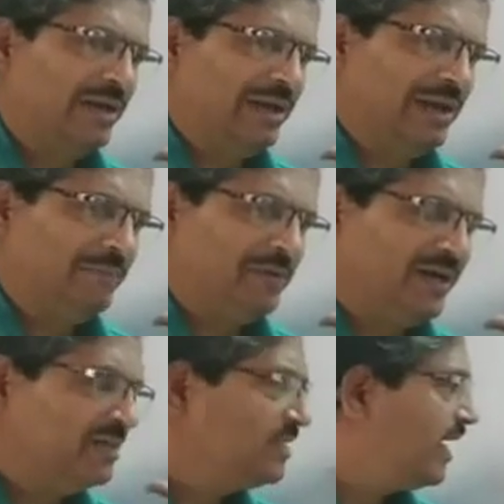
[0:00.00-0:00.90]
left
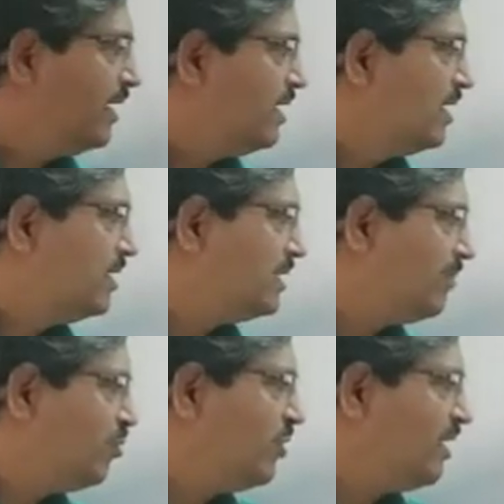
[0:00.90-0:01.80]
hand side,
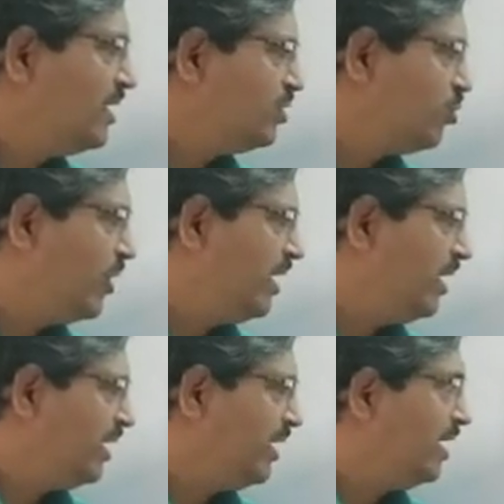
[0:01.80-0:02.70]
someone is
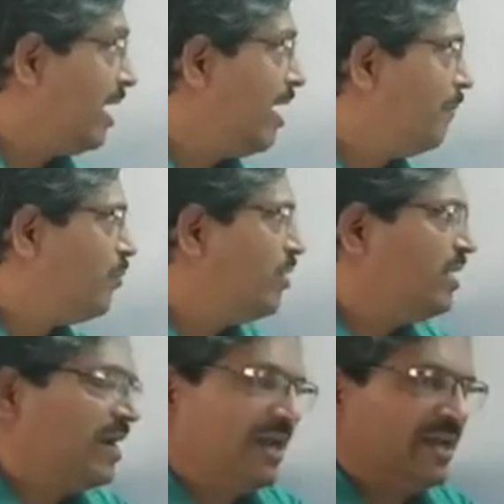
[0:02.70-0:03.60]
going in
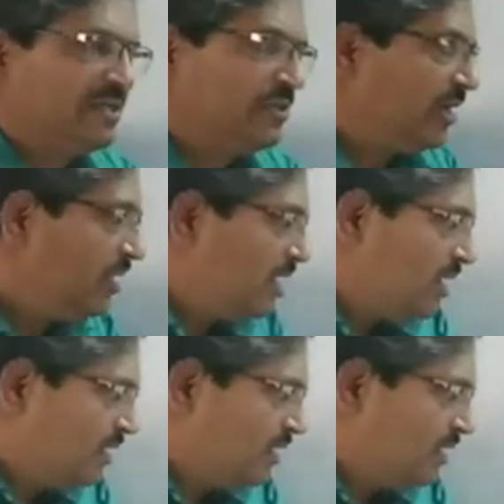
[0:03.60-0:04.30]
upward direction,